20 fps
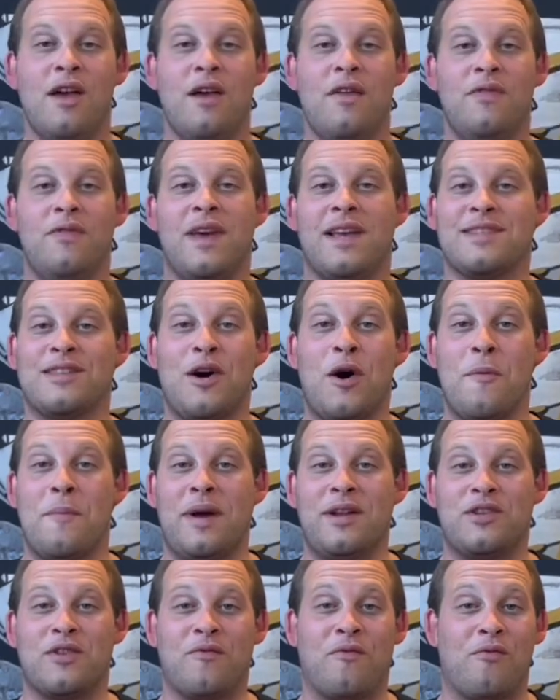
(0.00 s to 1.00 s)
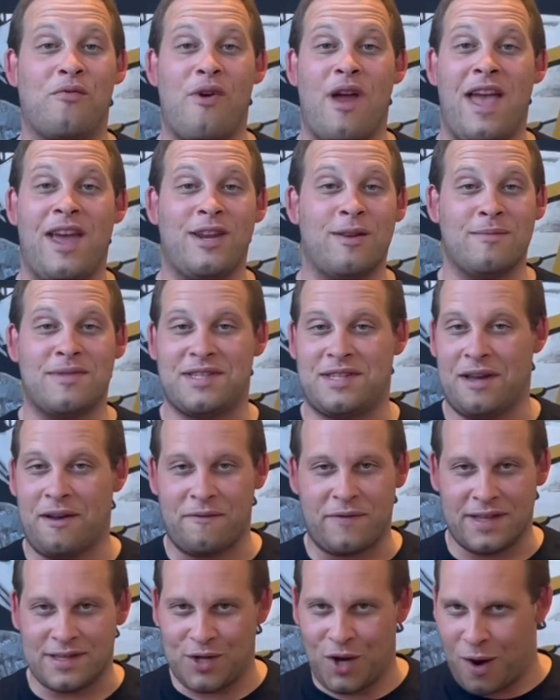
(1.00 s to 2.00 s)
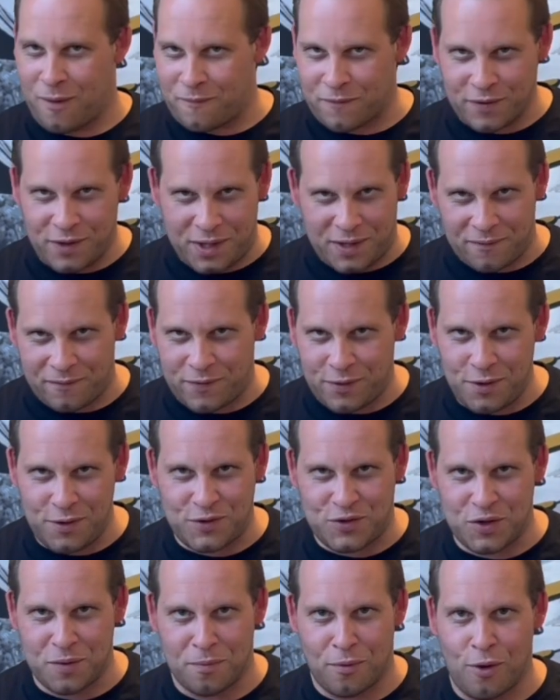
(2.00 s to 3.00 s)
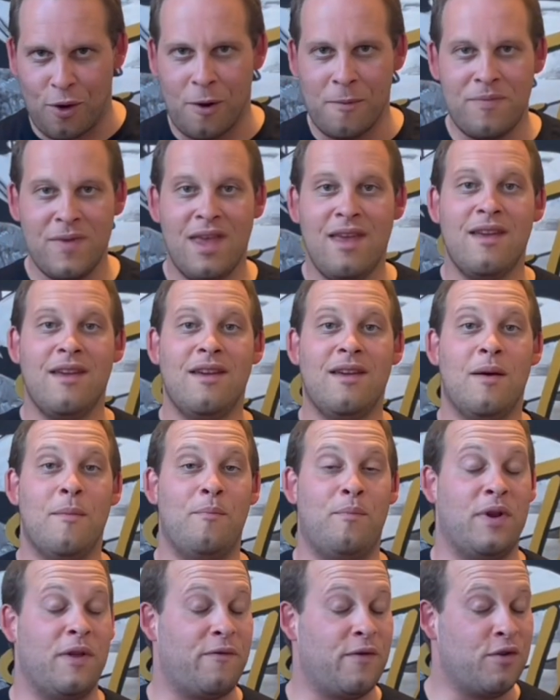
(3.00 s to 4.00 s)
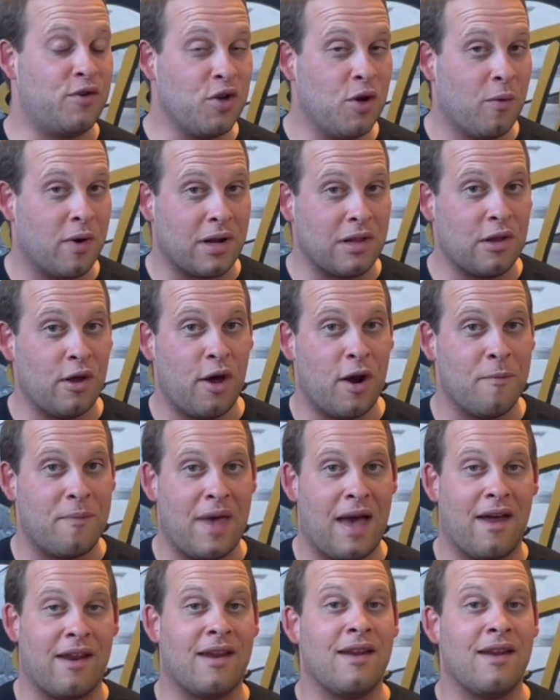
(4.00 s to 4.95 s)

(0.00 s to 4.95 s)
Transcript: There's a whole bunch of random stuff that's hopefully confused you more, but if you do want to learn about it